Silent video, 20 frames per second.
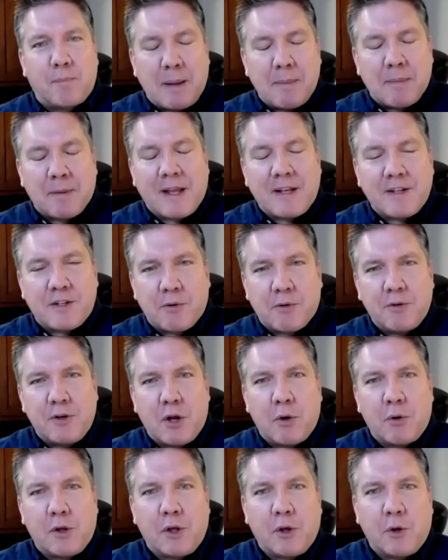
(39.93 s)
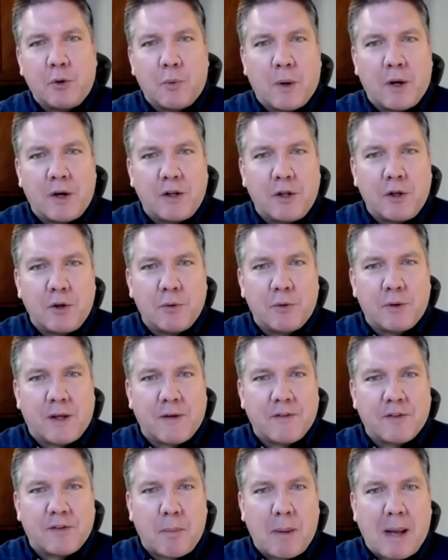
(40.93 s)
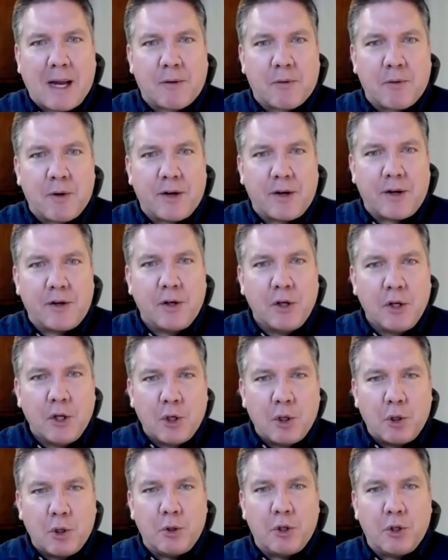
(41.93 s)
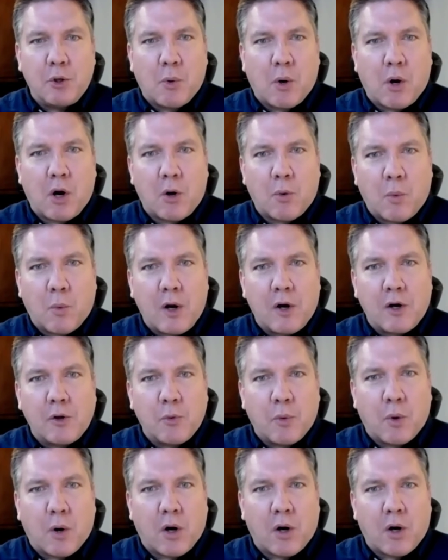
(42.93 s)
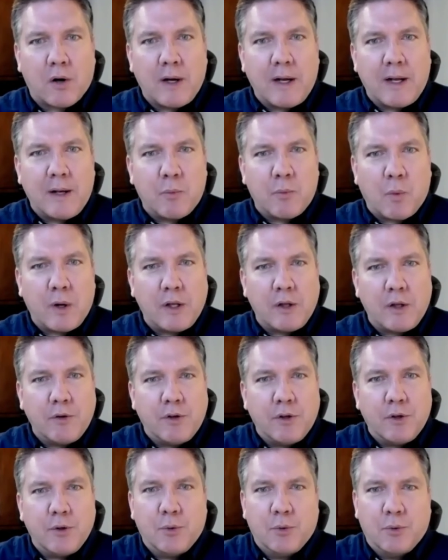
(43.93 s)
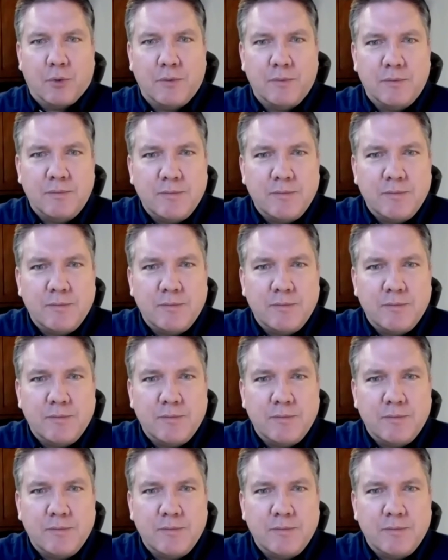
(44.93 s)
people that don't know you, why don't you give mm-hmm. us a mm-hmm. background and who you are, where you are, and what you do?